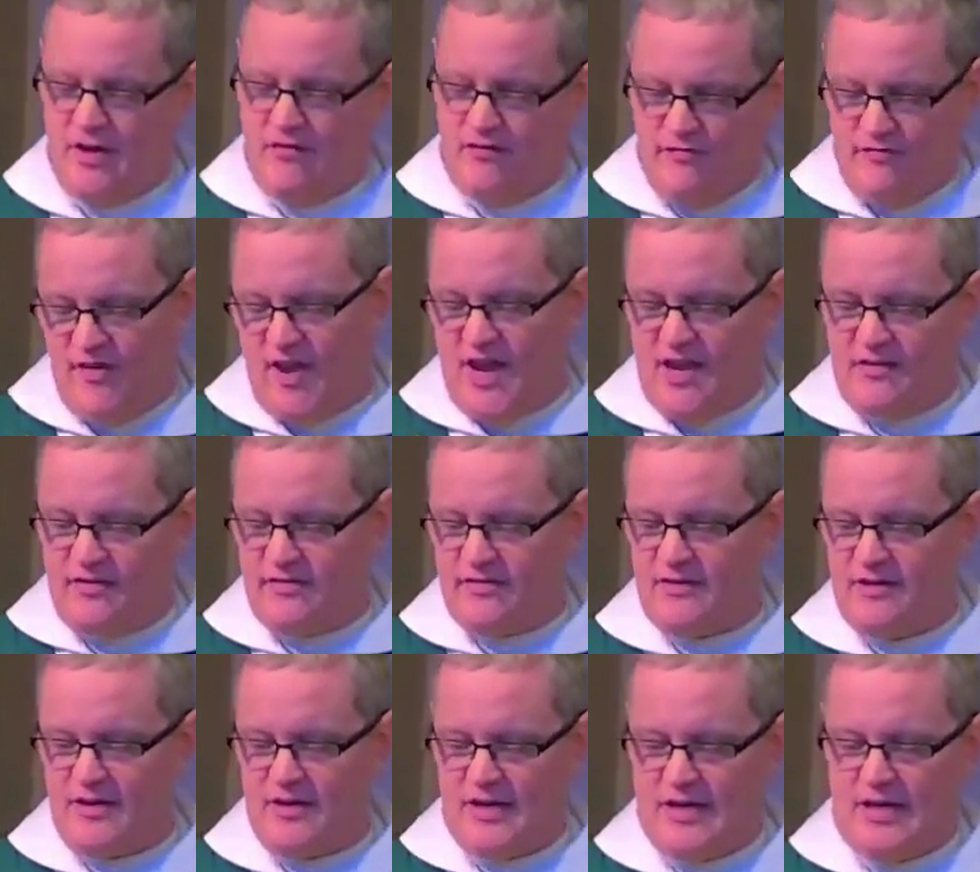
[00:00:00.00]
faith
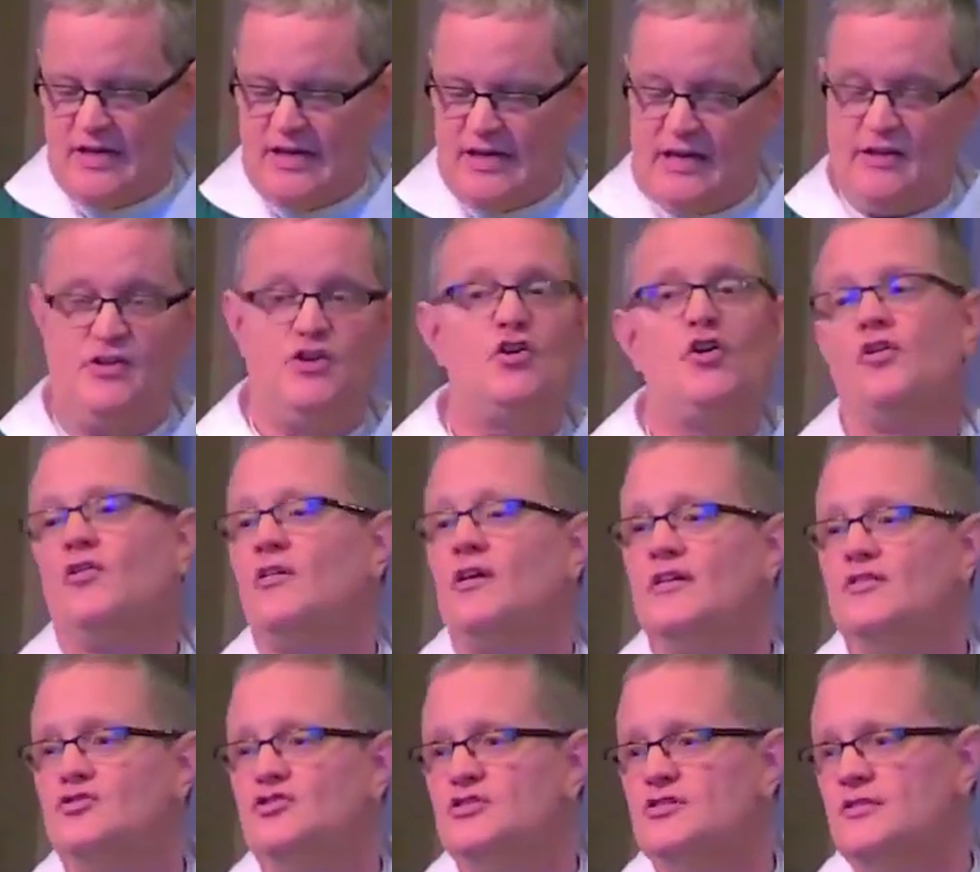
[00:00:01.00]
and
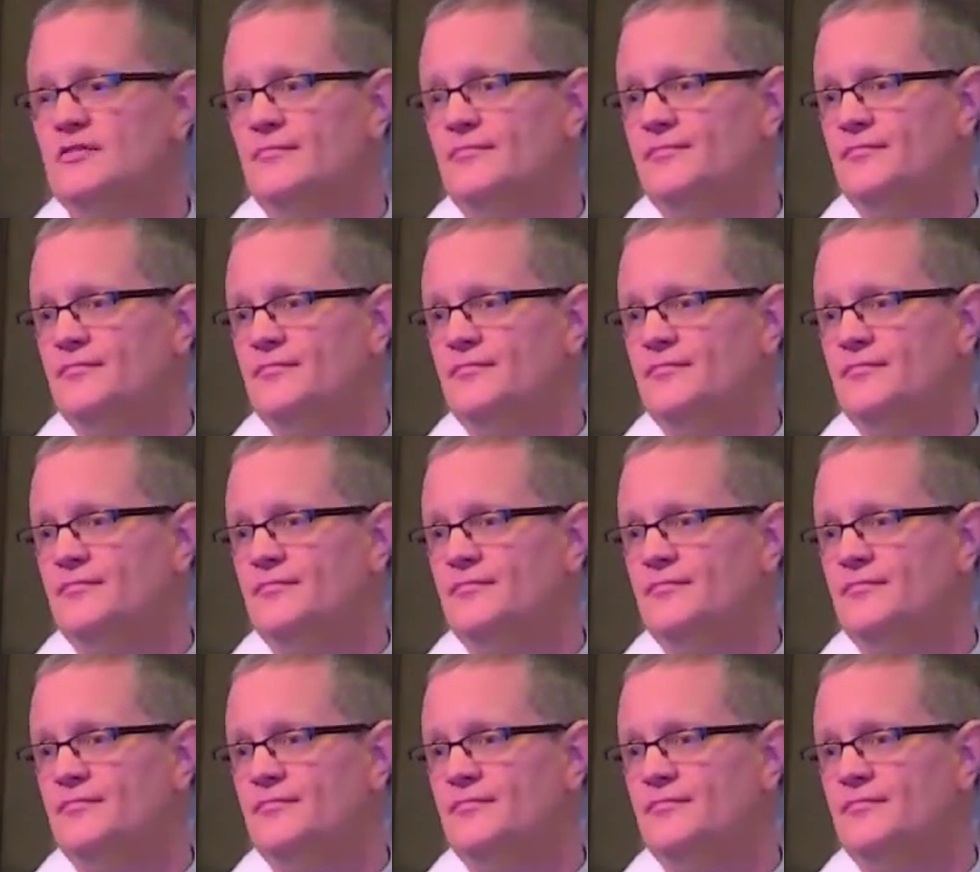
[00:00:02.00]
courage.